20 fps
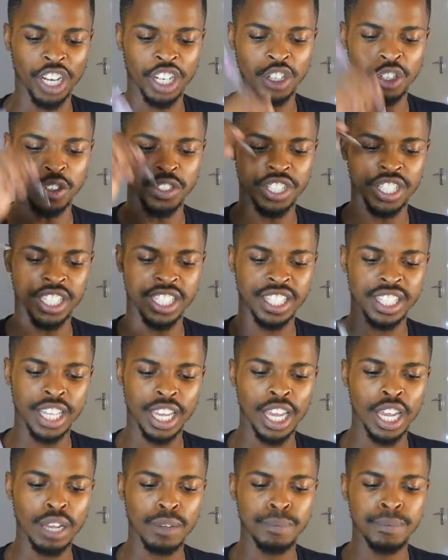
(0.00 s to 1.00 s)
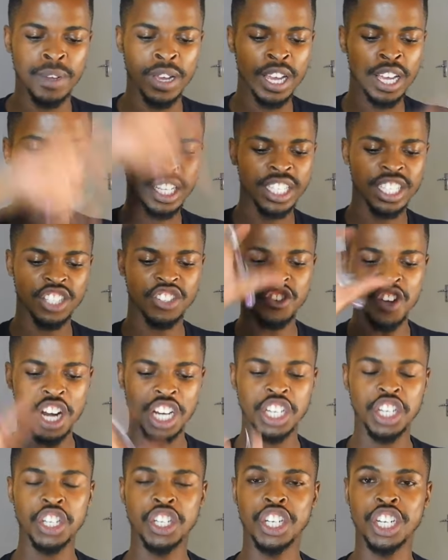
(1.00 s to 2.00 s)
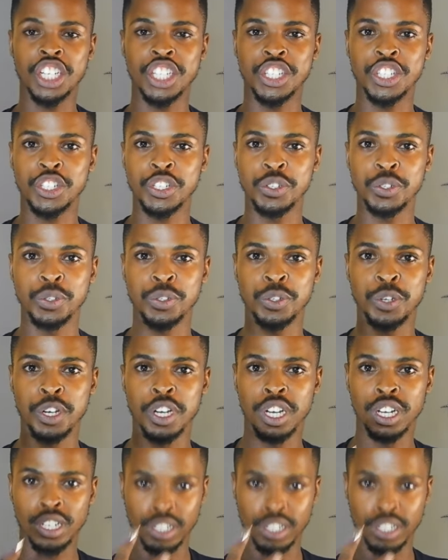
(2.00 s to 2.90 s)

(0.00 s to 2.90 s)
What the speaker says: and use the same strategies to.